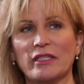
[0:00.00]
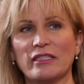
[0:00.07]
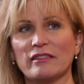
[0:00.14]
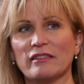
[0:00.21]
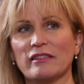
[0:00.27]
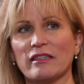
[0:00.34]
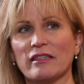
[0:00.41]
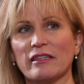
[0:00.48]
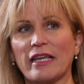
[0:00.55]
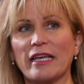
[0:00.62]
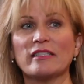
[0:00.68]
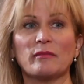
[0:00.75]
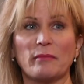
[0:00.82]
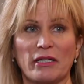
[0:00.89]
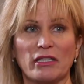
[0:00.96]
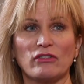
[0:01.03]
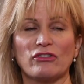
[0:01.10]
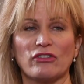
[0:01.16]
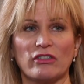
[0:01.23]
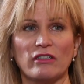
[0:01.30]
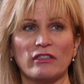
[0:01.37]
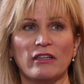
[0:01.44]
is the case
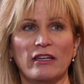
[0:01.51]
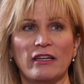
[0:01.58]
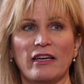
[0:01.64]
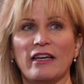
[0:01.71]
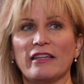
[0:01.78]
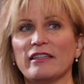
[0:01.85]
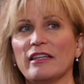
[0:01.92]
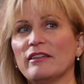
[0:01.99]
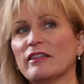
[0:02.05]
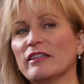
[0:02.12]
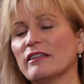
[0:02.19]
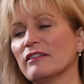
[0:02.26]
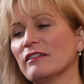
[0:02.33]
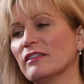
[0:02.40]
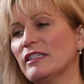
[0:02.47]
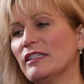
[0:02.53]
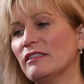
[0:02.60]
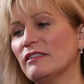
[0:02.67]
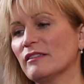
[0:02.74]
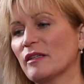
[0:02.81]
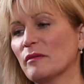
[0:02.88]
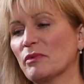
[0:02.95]
manager, and then there
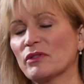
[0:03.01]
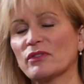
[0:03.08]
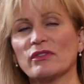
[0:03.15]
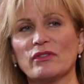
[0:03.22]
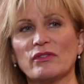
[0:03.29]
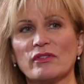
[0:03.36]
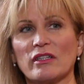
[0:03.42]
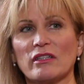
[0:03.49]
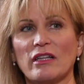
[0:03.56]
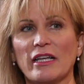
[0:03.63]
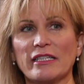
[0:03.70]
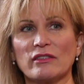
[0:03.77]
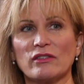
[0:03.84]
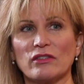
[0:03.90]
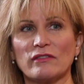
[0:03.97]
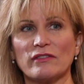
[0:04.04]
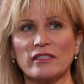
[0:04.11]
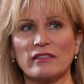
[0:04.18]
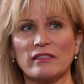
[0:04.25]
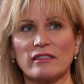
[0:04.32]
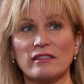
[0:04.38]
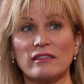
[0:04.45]
is a person who's the client
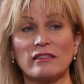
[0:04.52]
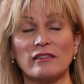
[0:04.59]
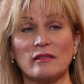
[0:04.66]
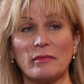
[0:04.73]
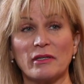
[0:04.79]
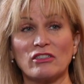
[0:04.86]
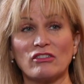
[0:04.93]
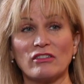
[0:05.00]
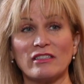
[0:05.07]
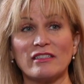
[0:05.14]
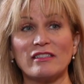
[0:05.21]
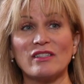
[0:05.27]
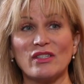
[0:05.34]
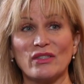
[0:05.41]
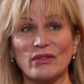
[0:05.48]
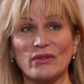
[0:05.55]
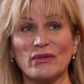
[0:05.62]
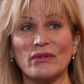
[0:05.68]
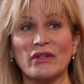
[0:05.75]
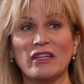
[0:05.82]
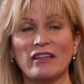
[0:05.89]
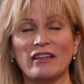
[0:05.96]
services specialist
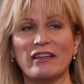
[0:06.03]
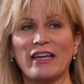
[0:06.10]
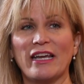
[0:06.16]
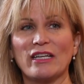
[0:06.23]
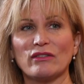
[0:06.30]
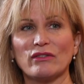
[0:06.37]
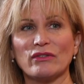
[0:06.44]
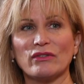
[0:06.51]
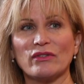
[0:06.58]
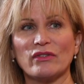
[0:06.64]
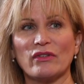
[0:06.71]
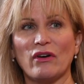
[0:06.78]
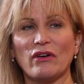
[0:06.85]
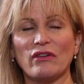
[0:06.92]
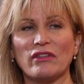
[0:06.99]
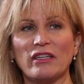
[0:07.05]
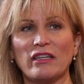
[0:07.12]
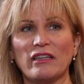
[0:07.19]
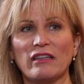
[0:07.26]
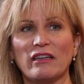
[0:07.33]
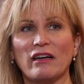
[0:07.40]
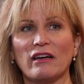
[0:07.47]
who handles all
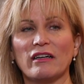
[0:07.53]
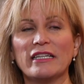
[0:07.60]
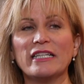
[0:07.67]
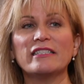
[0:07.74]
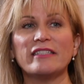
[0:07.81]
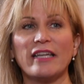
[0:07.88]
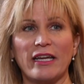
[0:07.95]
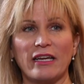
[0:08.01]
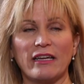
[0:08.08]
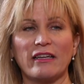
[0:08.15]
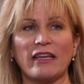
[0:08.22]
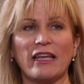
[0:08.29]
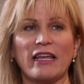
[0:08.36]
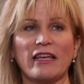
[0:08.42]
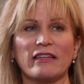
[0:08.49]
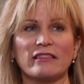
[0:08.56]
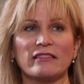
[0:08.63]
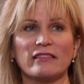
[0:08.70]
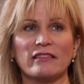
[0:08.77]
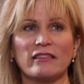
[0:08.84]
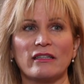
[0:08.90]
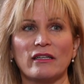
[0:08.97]
the intake
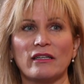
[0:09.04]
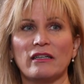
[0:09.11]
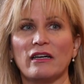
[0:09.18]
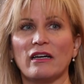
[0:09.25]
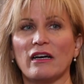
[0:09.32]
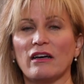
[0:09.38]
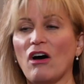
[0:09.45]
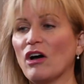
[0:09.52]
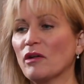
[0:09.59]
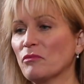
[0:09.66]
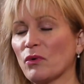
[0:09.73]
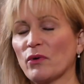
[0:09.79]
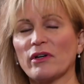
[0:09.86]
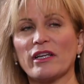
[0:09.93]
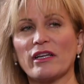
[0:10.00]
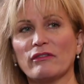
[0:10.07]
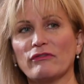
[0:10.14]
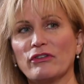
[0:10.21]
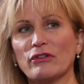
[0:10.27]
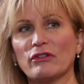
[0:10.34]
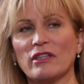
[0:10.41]
and onboarding of new